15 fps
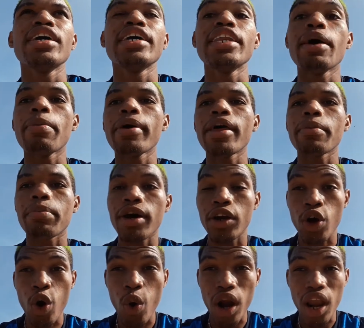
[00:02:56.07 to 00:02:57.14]
It depends
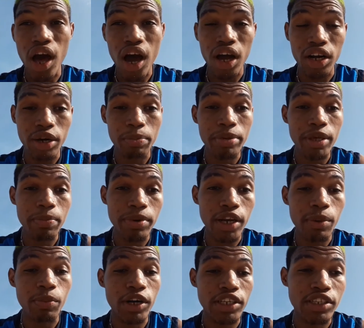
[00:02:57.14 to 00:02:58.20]
on how long the people
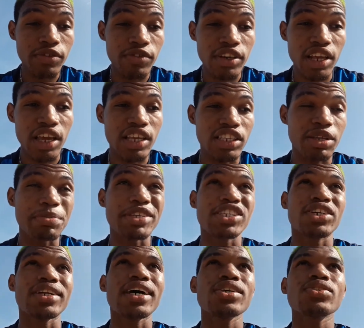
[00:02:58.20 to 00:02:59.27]
them watch the video, you see me?
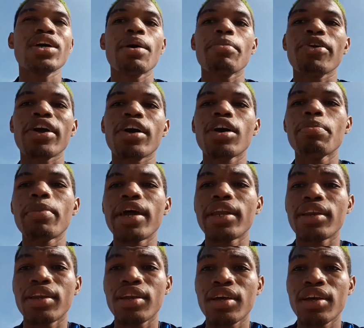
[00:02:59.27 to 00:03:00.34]
So that's why I
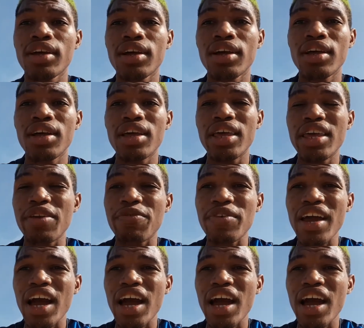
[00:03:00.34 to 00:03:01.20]
recommend, if